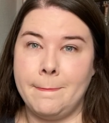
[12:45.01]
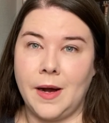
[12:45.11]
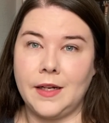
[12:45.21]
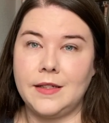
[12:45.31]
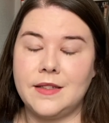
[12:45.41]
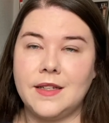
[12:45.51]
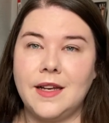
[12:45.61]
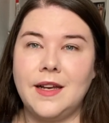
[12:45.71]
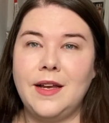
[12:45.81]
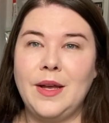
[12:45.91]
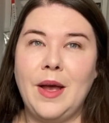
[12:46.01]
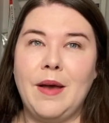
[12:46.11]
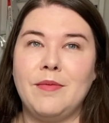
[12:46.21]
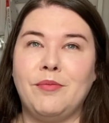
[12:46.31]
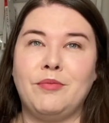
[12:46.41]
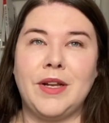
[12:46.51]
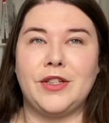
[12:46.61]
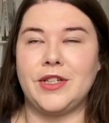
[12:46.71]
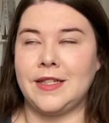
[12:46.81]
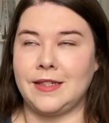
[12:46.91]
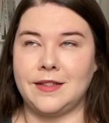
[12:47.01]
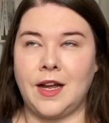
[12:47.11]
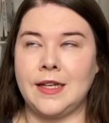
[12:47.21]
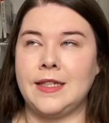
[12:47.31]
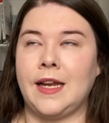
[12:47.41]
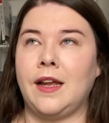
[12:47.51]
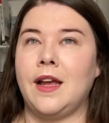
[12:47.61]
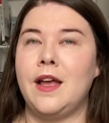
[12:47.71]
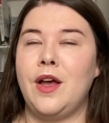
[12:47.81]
might, which is exciting.